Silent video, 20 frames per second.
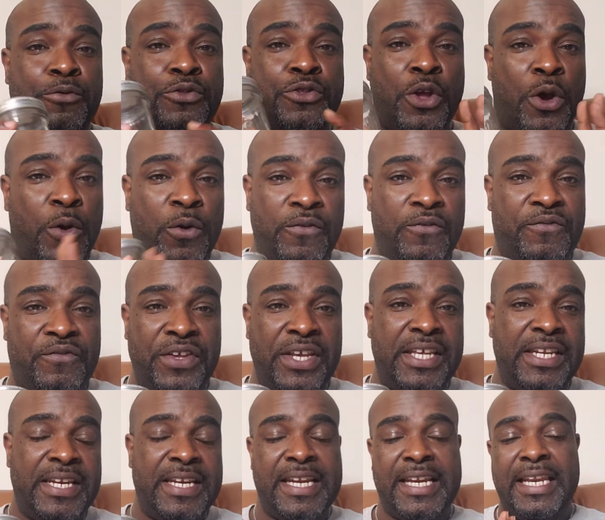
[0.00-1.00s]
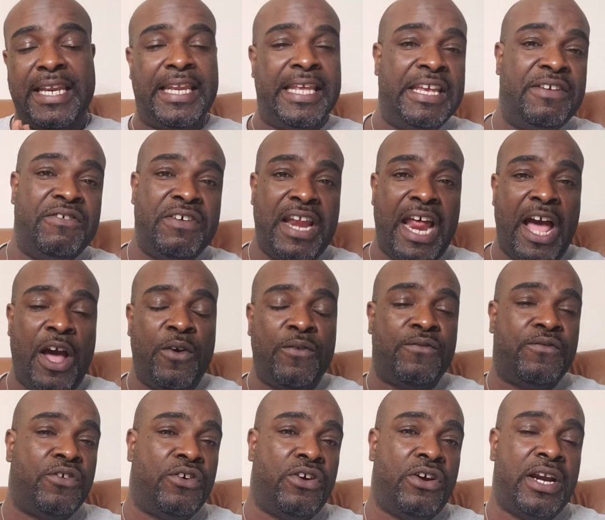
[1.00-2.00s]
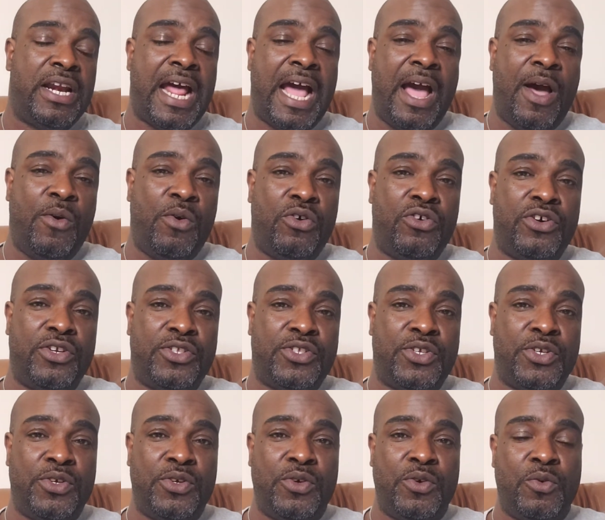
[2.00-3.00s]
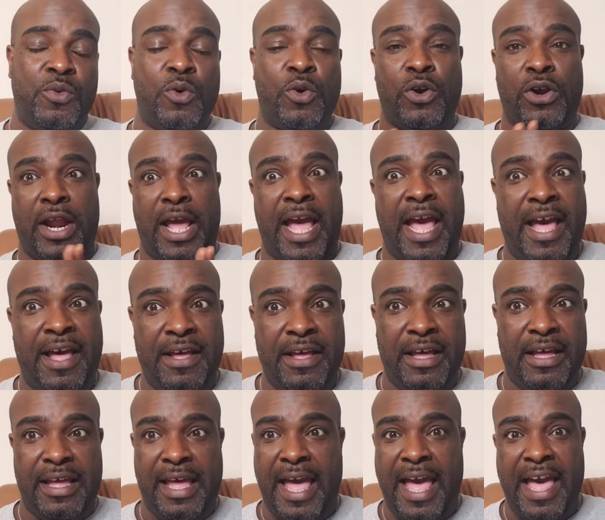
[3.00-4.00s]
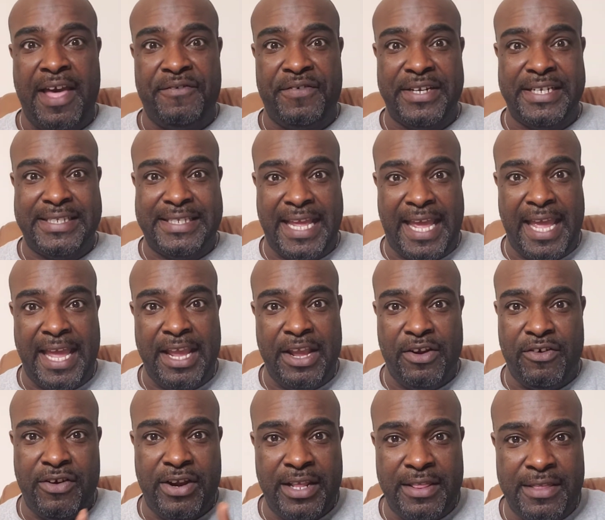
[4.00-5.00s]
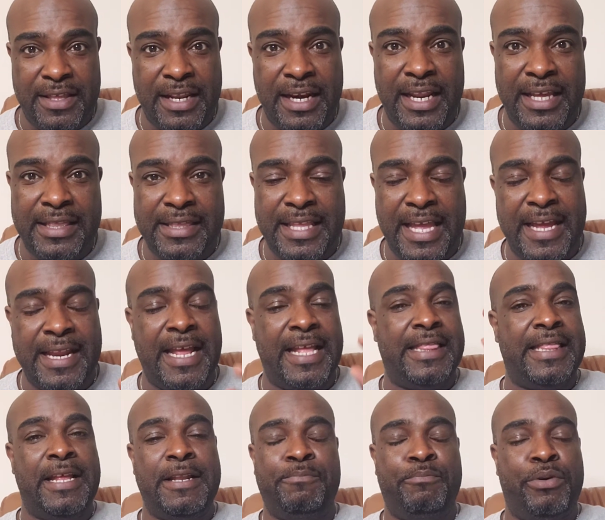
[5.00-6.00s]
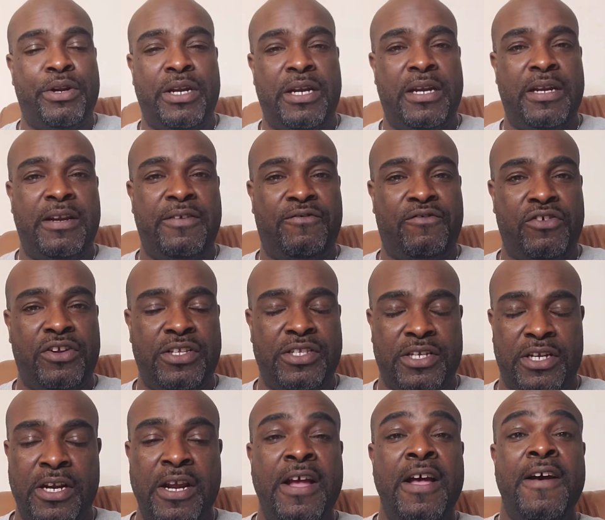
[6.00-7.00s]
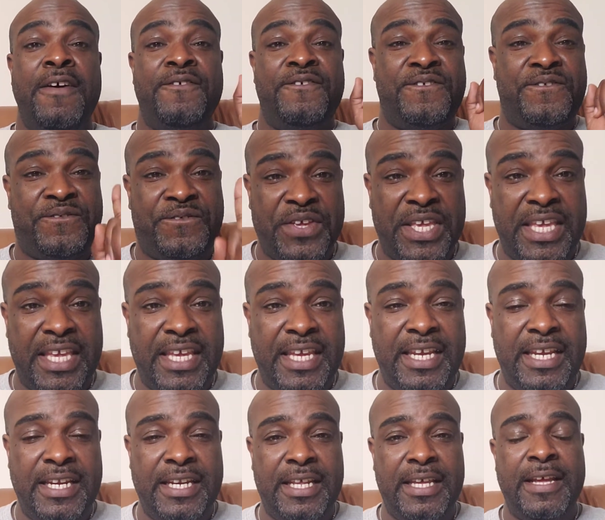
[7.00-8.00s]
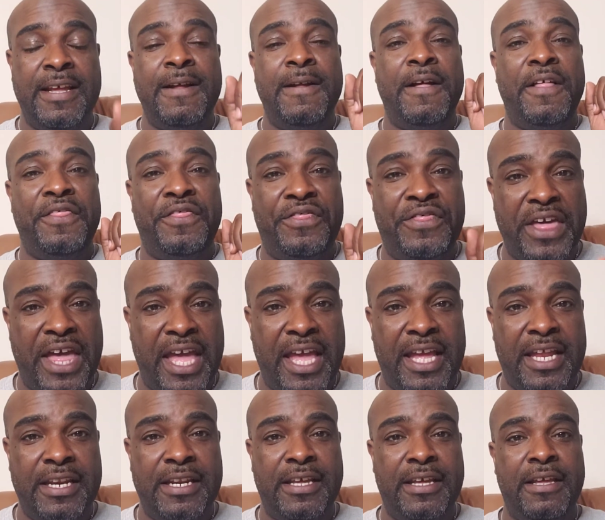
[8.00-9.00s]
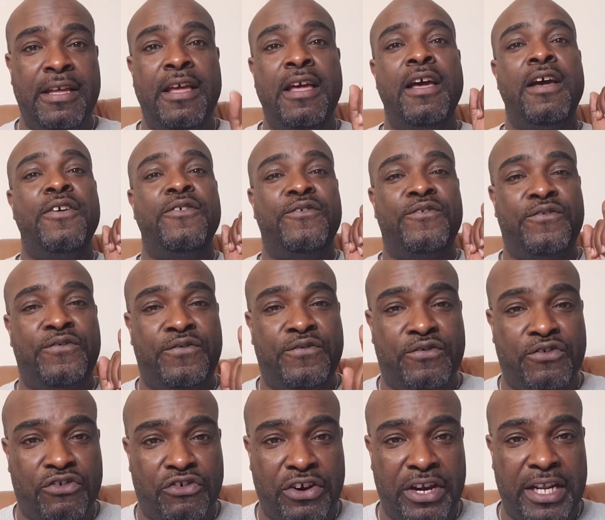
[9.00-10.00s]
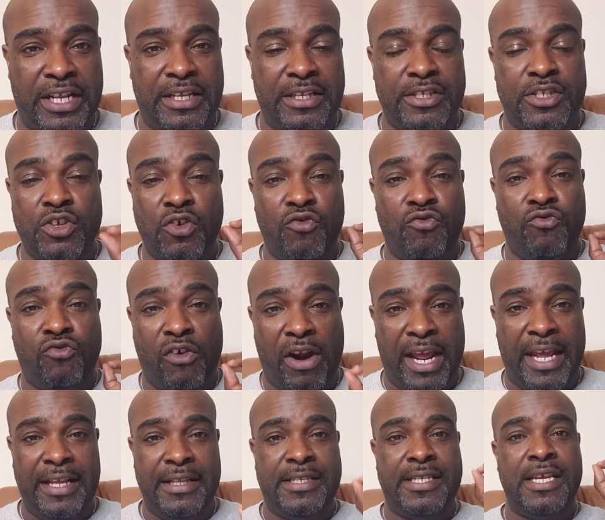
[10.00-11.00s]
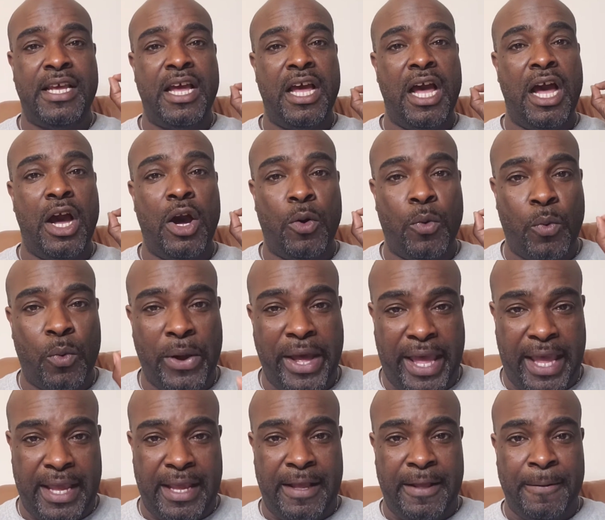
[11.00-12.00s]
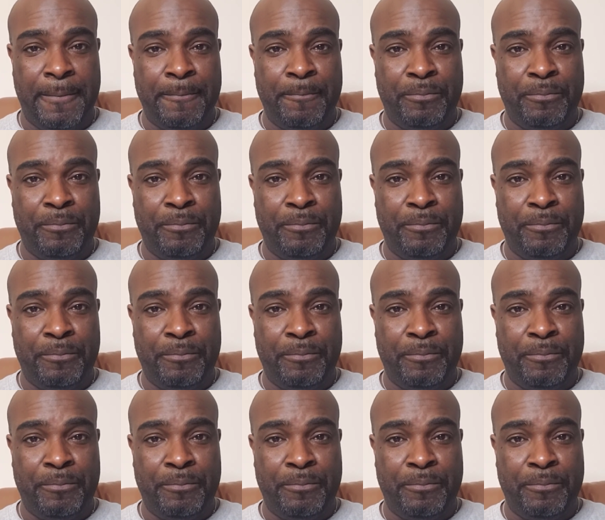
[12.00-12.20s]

Don't feed it and leave it out for an hour or two or half a day or anything like that and then put it in the freezer. Feed, then freeze right away.